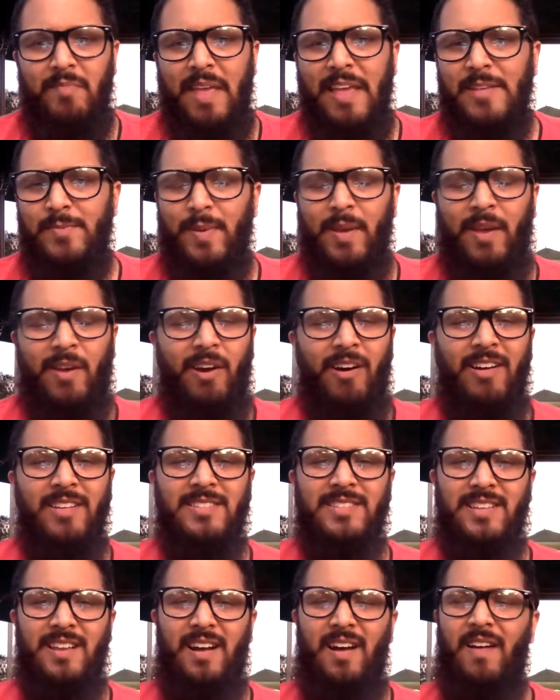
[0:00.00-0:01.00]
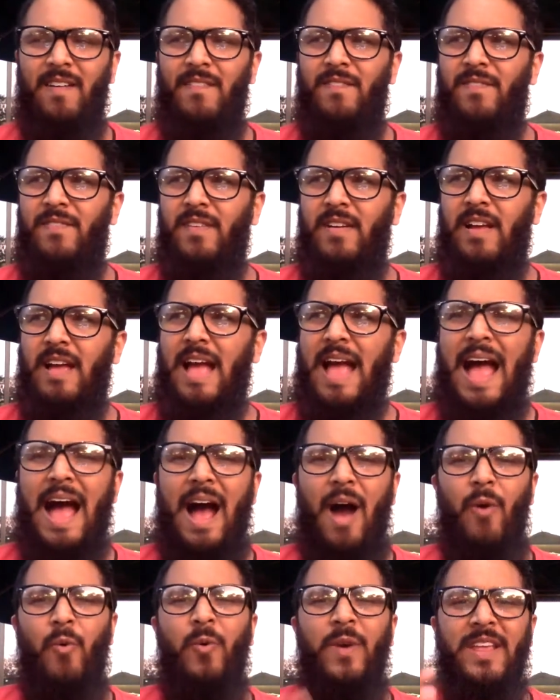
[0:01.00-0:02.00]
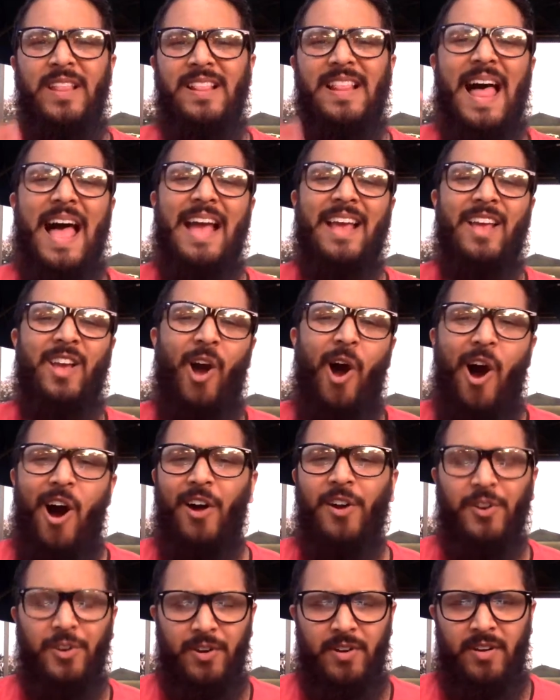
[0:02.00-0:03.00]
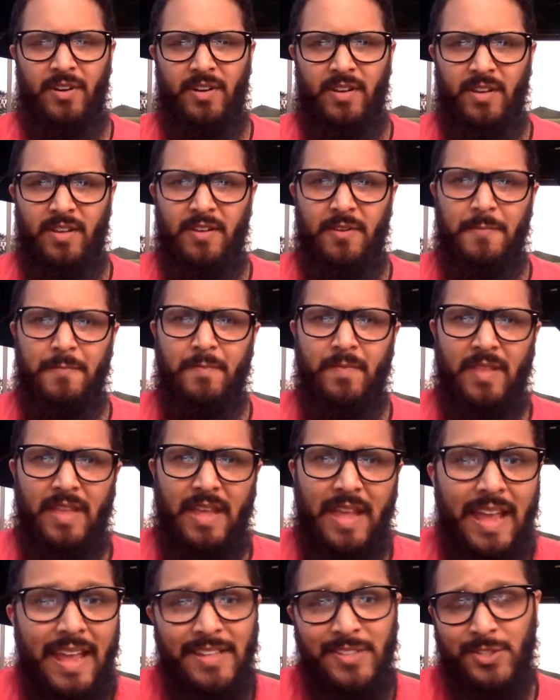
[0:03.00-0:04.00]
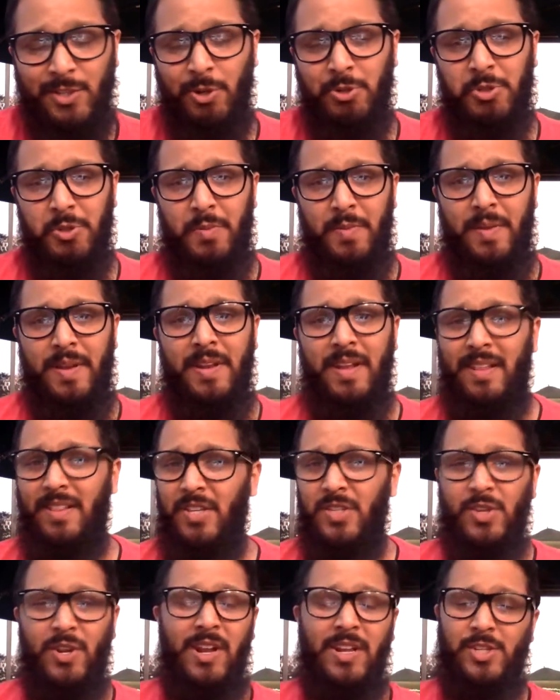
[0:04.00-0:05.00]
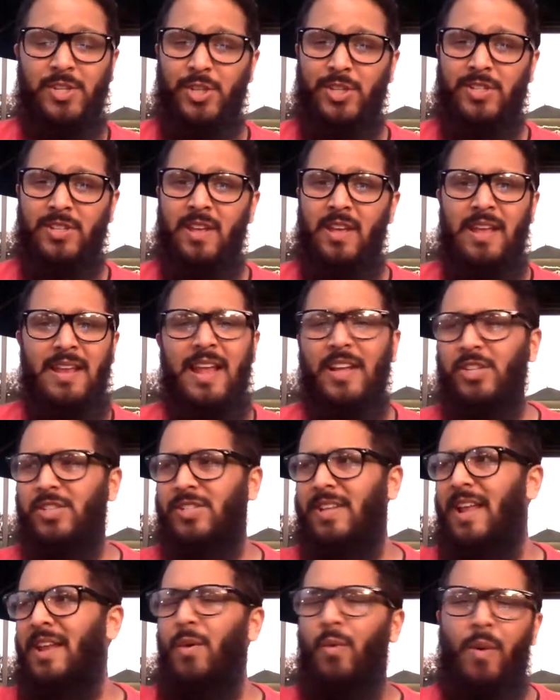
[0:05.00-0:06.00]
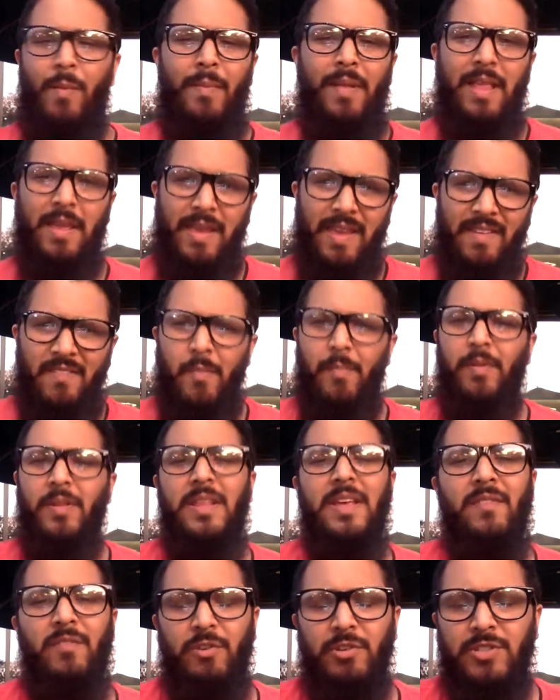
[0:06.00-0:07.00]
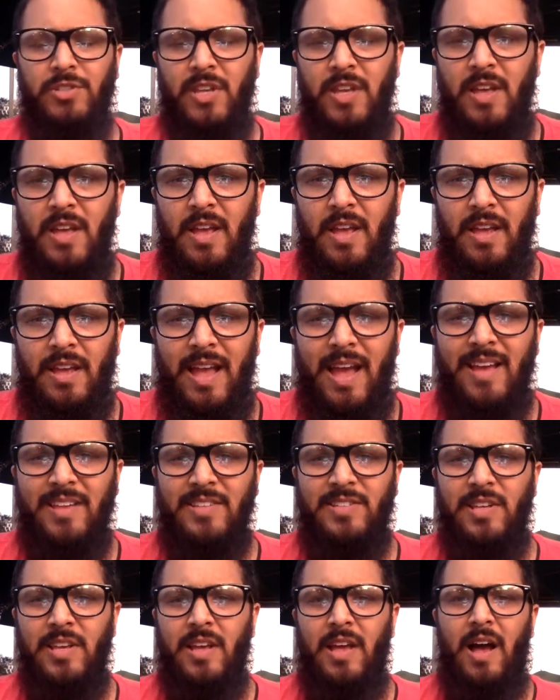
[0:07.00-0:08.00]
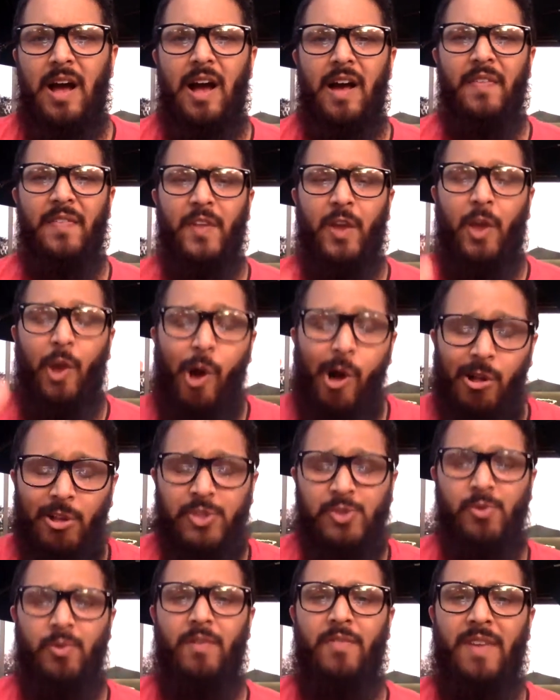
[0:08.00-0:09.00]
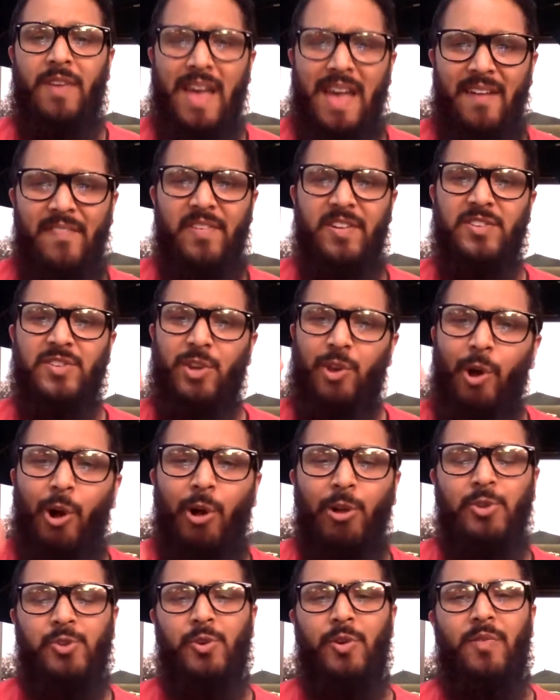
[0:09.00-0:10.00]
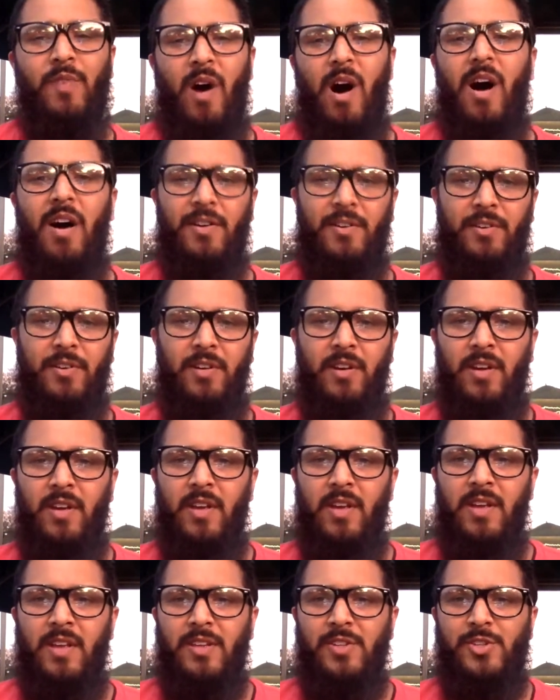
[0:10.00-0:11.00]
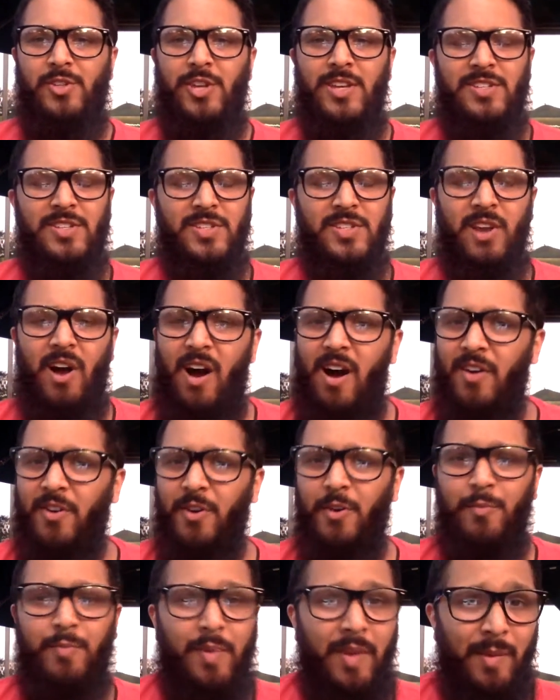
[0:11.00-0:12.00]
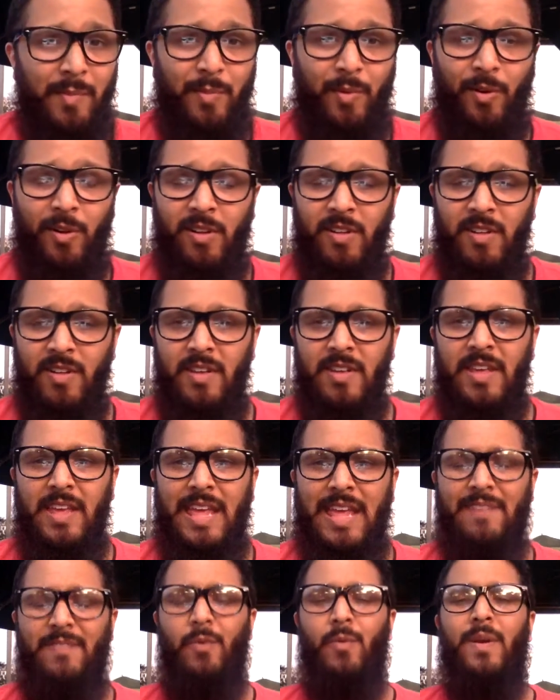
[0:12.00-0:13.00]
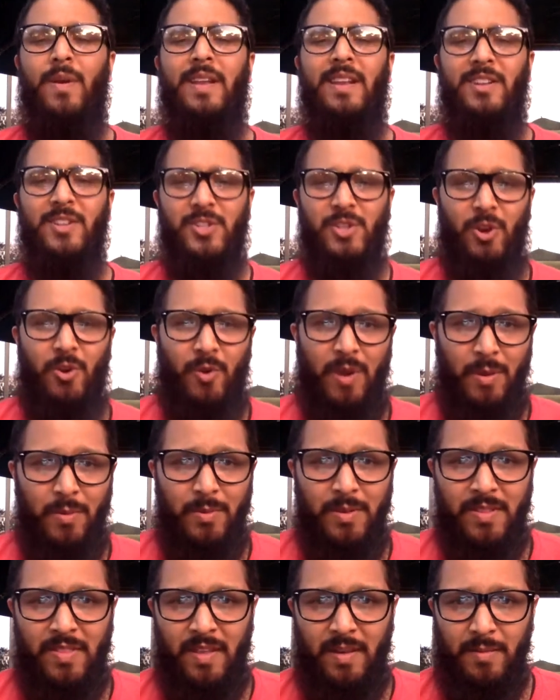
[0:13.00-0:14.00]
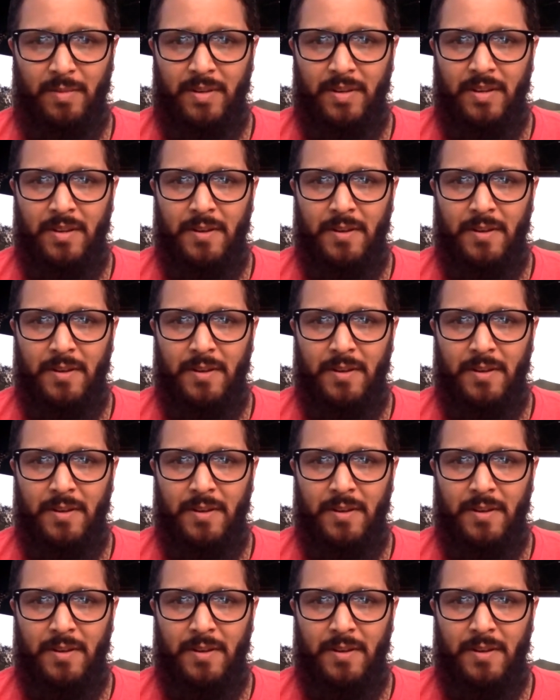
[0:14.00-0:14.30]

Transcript: is because of how we lack honor in social media. And these are not just not just anyone, but like even believers. Guys, uh, the culture of heaven is a culture of honor. Jesus honored people even when he disagreed with them.